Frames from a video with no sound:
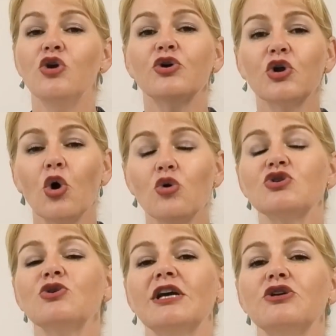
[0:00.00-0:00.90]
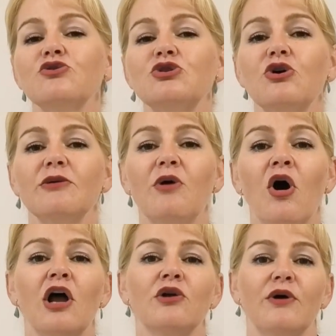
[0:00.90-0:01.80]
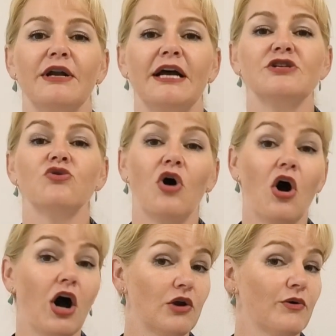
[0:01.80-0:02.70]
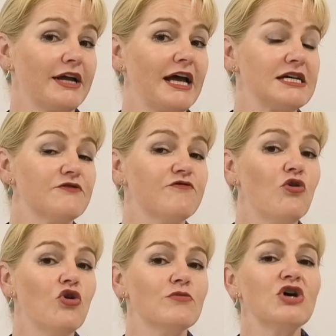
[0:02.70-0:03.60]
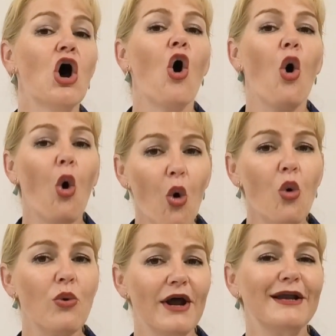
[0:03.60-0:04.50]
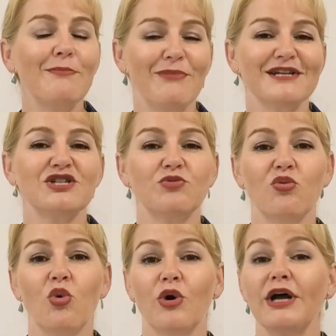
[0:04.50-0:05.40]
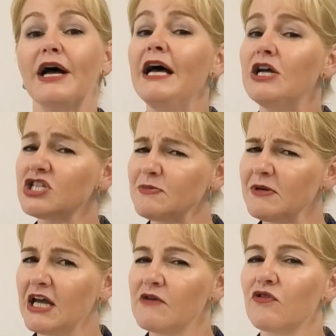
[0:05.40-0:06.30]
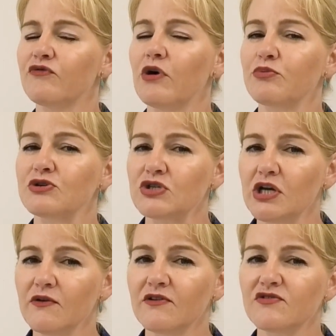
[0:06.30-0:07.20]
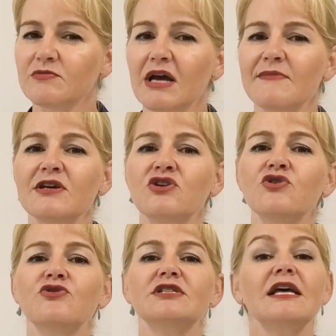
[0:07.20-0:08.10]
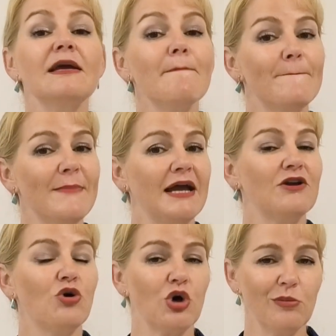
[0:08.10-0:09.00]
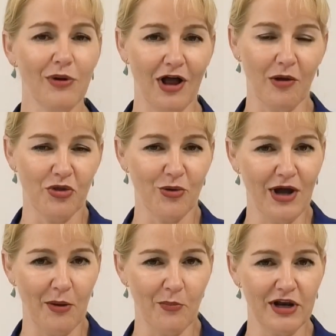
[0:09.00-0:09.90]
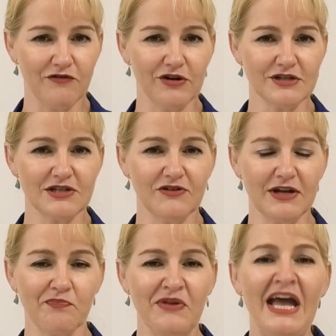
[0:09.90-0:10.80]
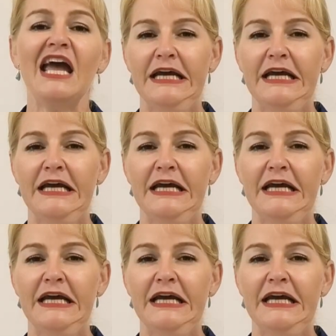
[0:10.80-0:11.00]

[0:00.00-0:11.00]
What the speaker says: You can also get your sodium hyaluronate or hyaluronic acid forms already mixed with water. Just be careful of what preservatives may be used. It may not comply with your company philosophy.